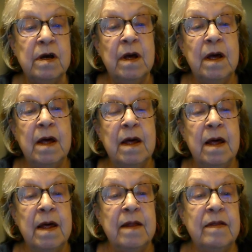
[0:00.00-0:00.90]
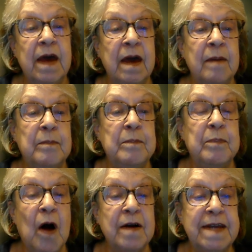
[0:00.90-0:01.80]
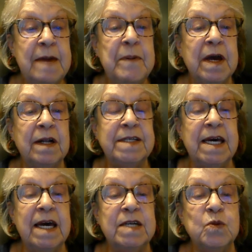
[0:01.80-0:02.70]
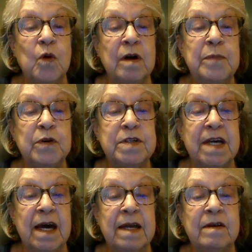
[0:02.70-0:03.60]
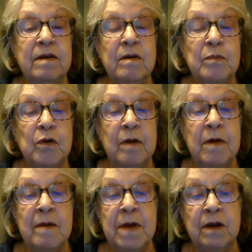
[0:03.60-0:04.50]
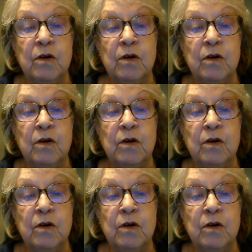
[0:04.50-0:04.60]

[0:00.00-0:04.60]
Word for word: The Part D penalty is 1% premium increase